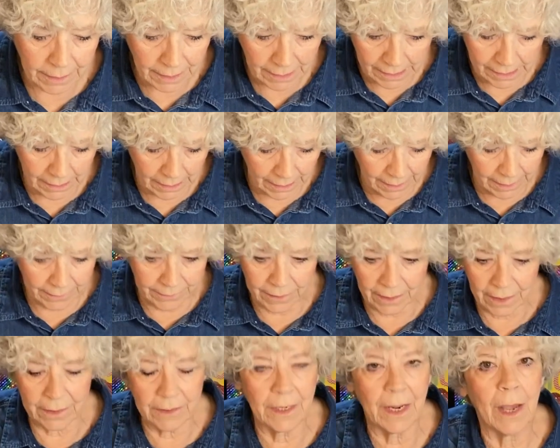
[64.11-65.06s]
and
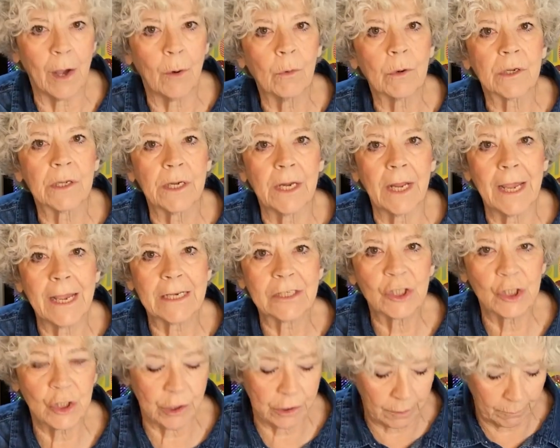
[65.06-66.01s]
now we're going to
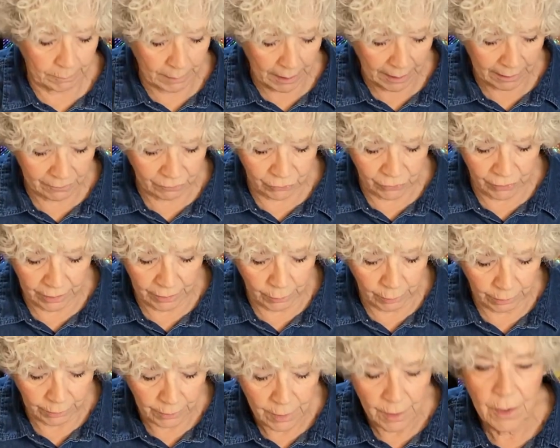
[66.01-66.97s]
actually make
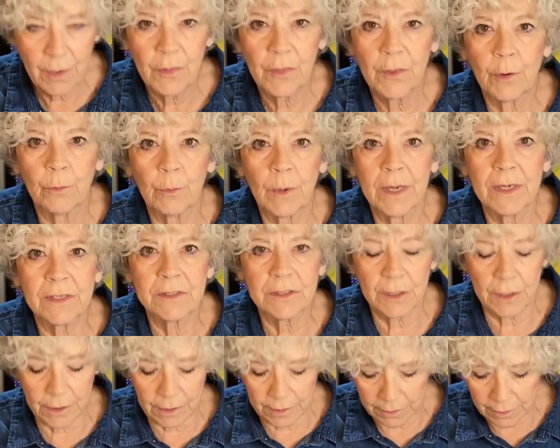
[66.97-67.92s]
the
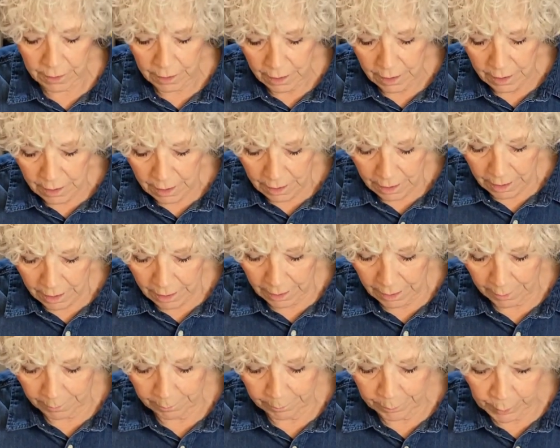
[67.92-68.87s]
resin
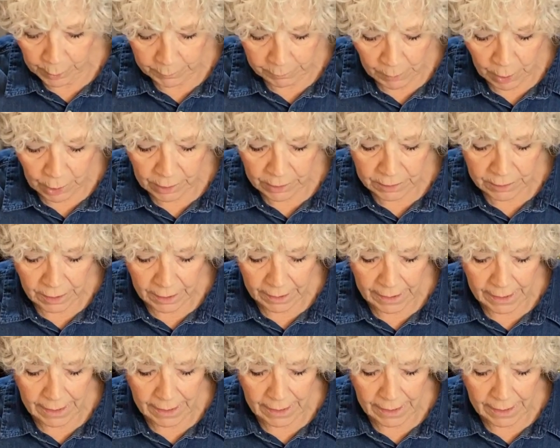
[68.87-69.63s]
bookmark.